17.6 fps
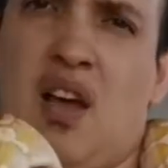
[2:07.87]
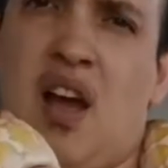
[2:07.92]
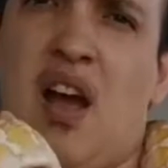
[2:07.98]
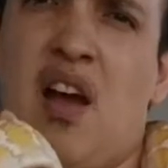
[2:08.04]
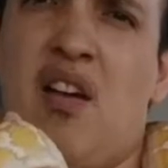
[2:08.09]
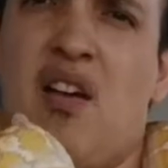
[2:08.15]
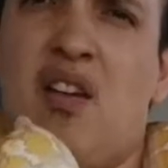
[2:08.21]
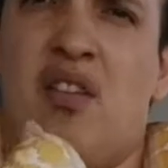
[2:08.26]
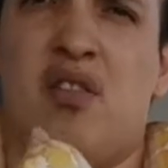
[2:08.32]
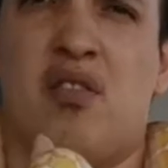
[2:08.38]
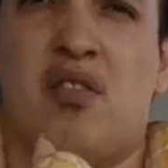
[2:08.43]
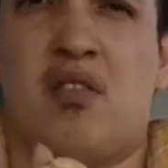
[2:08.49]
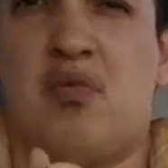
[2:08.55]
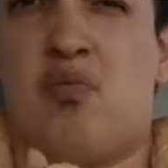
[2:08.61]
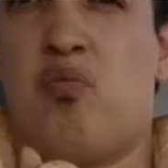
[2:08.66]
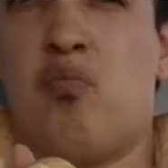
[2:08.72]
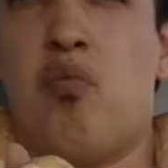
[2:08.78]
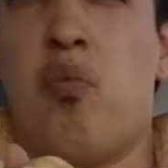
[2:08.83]
I
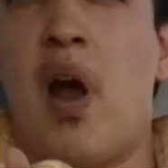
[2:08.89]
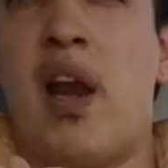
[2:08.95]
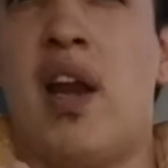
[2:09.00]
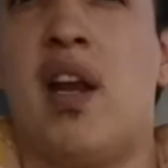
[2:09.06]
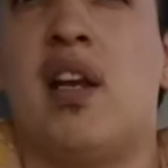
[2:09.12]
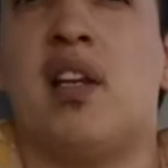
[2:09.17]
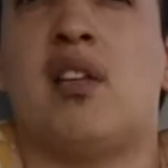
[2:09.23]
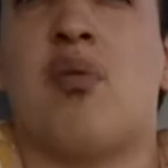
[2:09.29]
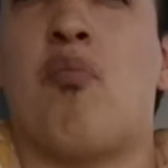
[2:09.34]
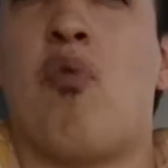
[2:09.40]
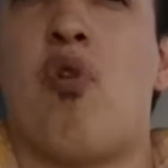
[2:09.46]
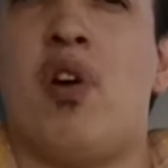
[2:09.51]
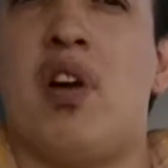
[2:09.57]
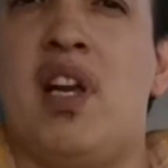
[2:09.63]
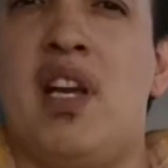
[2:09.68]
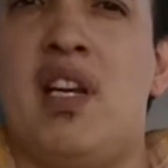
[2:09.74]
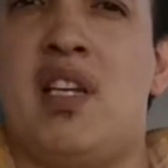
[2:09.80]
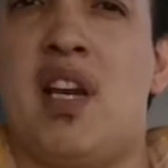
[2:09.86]
went into
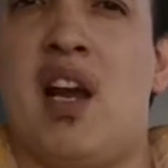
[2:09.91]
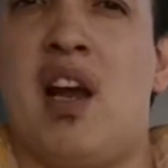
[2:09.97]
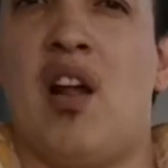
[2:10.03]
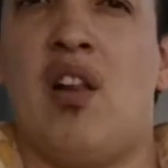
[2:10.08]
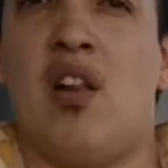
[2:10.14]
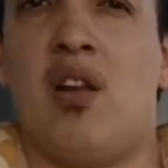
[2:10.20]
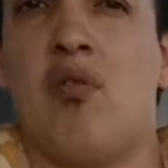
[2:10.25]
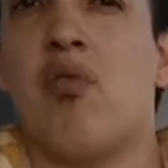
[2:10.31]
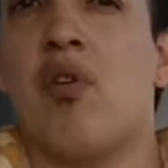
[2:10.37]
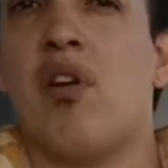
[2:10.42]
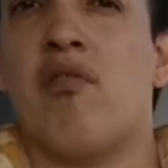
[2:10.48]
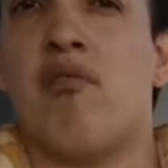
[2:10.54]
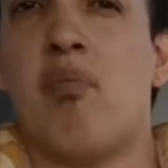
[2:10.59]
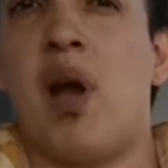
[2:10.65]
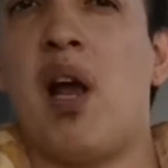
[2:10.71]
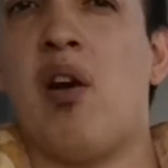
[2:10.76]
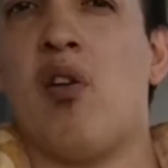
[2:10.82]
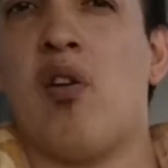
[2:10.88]
more detail in one
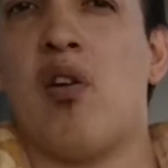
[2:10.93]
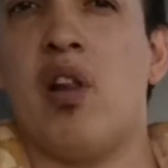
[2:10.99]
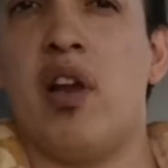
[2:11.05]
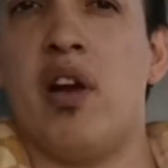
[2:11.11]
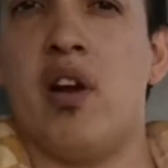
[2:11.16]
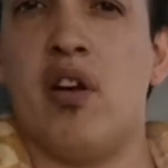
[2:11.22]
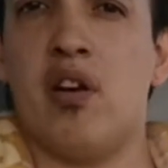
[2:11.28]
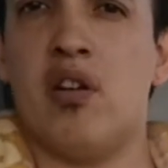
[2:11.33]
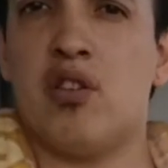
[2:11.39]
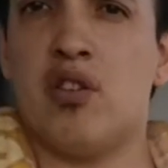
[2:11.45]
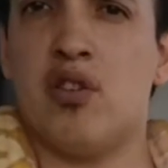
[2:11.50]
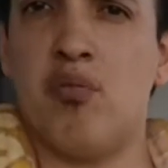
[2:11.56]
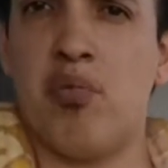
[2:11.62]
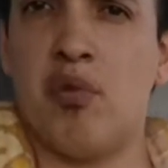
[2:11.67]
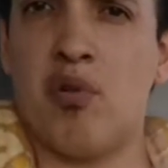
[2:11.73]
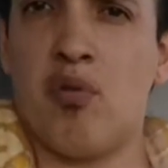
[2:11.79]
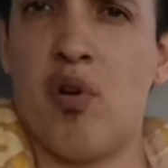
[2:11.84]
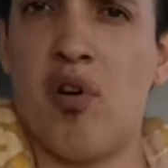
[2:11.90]
of my earlier
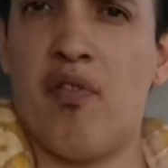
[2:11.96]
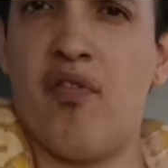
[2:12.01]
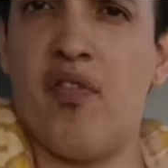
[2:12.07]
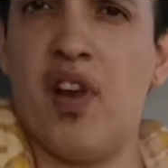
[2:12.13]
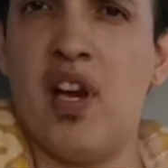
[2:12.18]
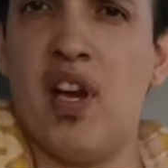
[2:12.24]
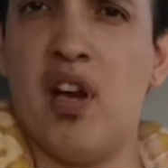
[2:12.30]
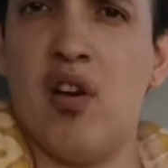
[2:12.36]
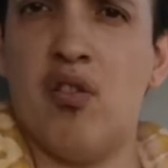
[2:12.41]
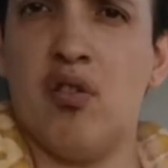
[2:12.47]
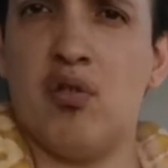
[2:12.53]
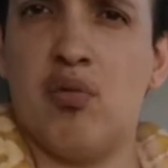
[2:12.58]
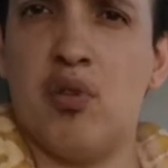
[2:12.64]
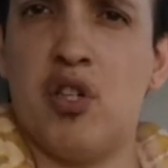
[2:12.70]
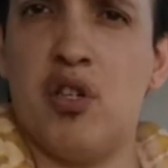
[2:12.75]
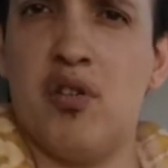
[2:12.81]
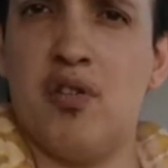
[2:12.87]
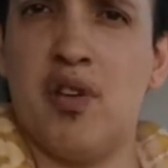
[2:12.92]
Super Dwarf videos,
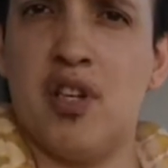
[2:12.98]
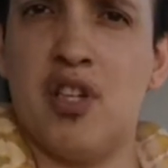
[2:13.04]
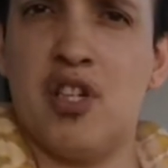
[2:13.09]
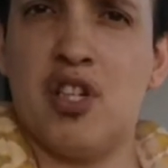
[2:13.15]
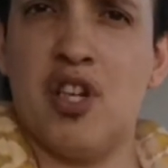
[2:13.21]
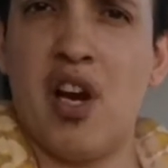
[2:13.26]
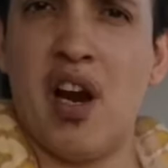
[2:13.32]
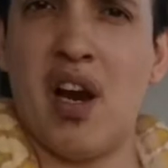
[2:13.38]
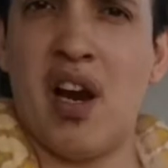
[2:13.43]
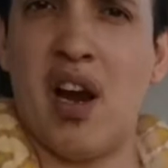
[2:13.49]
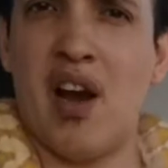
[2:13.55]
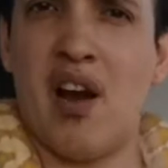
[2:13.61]
which you can check